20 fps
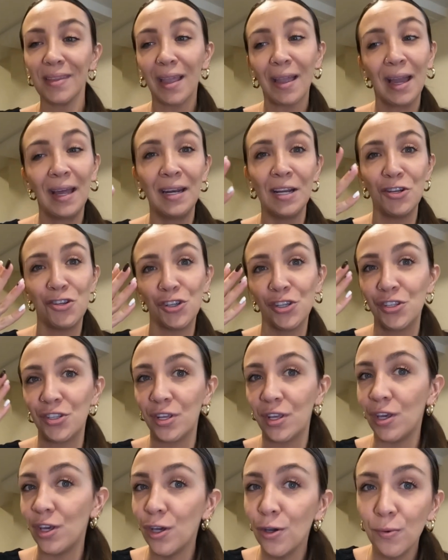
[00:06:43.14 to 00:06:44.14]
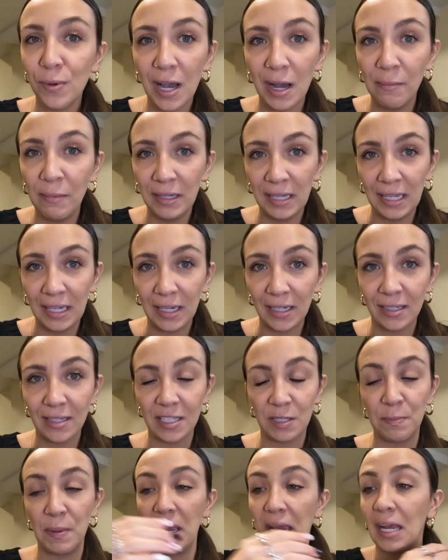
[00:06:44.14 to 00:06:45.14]
and it's just you coming here to
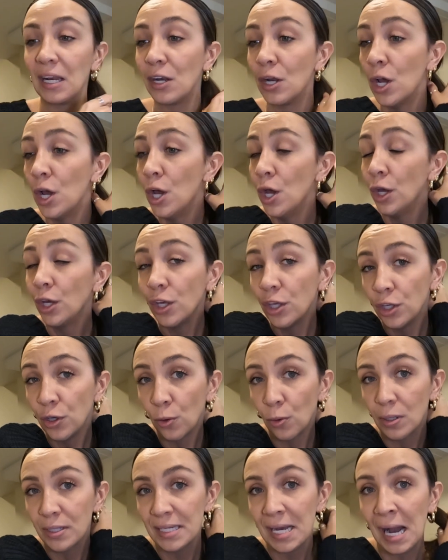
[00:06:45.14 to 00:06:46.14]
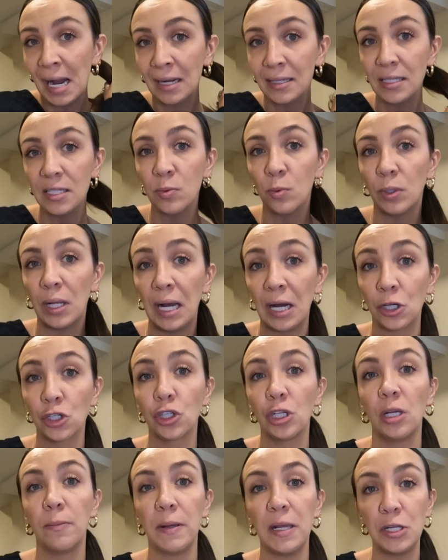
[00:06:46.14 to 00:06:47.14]
Spain, your taxes will
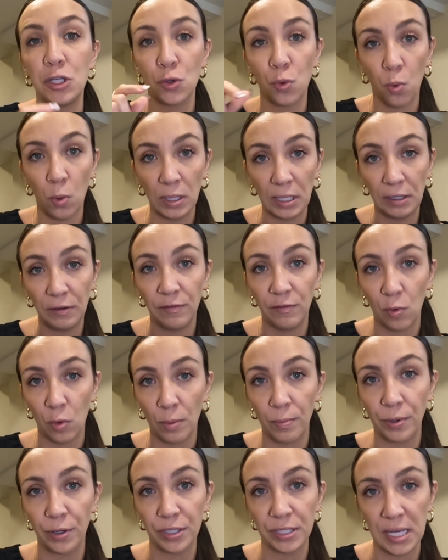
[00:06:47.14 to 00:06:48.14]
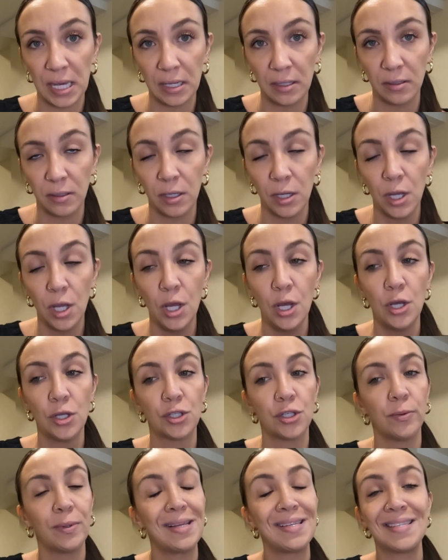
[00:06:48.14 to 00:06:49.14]
actually be 24%.
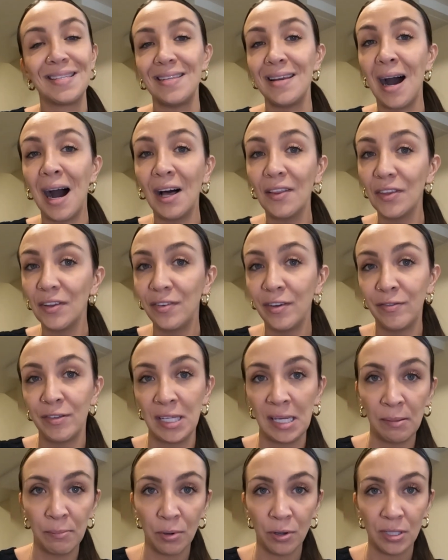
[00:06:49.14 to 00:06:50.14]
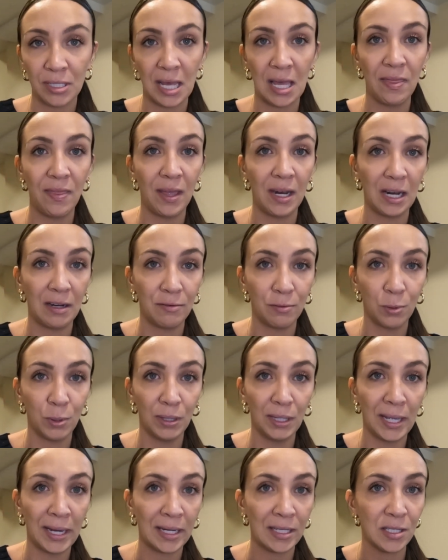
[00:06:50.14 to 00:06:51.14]
So it is not the 15% that
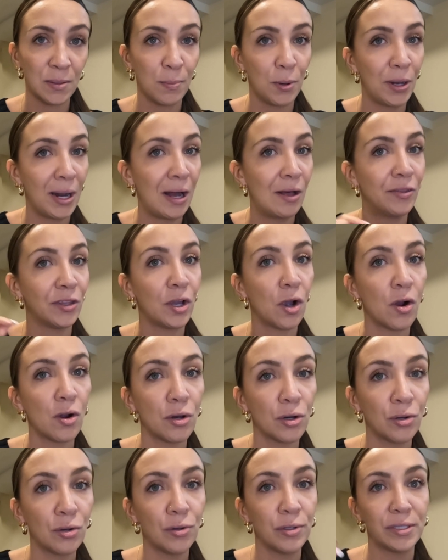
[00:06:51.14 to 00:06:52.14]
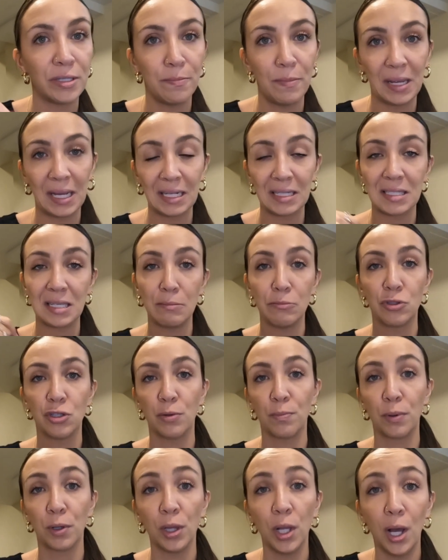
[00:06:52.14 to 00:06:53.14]
everyone likes to put out in the articles and make it seem
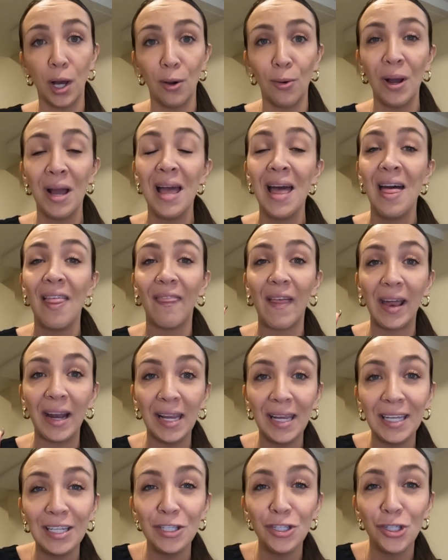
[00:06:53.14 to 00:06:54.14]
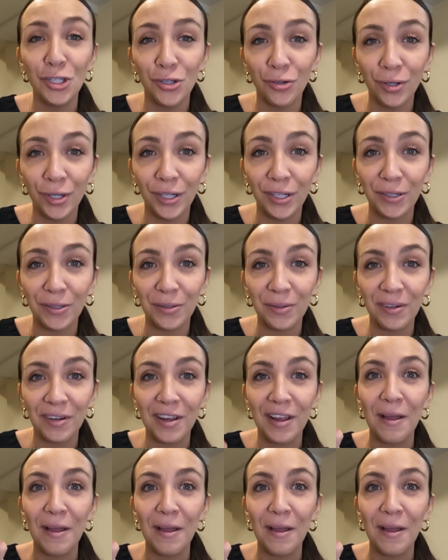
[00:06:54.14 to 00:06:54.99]
super low. That is true,